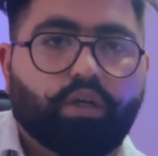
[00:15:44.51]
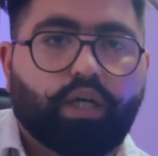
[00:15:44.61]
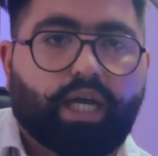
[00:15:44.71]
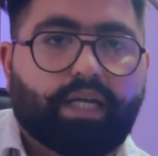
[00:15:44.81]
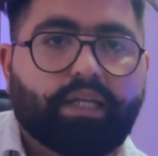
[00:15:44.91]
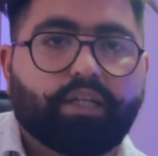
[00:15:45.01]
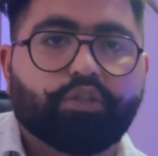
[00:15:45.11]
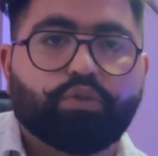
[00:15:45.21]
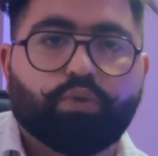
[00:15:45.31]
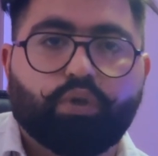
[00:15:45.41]

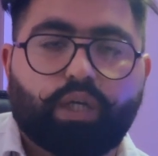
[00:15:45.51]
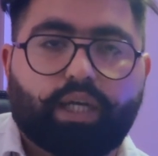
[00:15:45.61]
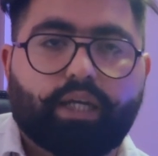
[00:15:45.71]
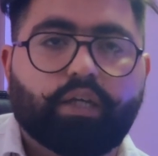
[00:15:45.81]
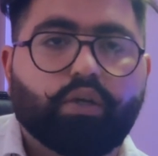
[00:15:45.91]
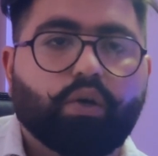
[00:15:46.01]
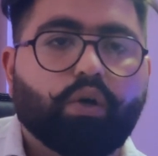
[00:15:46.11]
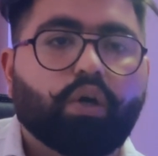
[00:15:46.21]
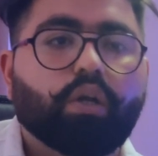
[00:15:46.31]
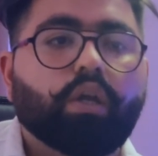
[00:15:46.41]
ideas to your client,
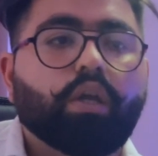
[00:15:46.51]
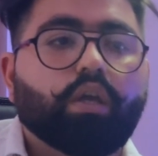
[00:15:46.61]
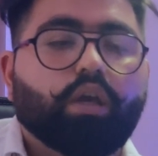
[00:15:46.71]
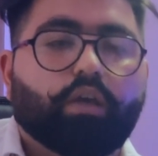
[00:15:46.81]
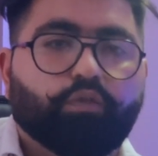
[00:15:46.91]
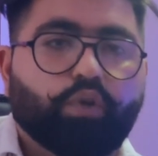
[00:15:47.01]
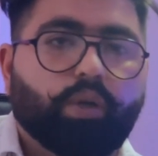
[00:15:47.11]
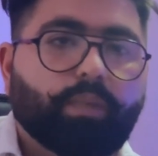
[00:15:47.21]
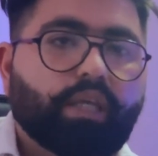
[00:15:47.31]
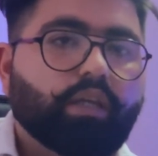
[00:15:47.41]
or if you are
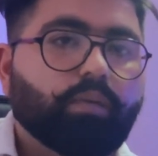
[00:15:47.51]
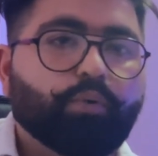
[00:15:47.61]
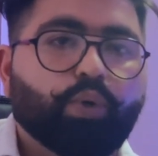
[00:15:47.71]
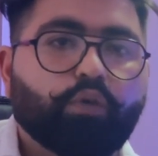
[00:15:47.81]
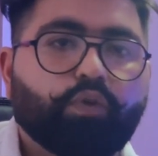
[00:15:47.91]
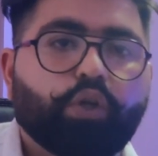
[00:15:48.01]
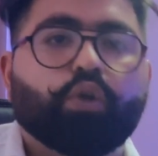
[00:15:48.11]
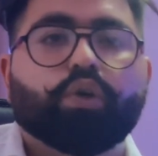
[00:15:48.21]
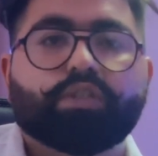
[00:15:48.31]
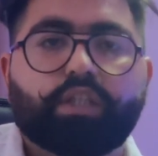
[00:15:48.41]
making a product for
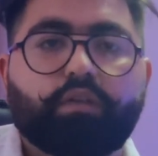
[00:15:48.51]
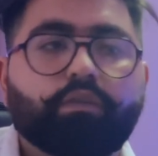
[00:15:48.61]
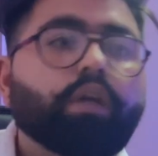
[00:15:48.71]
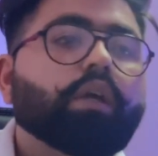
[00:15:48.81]
yourself,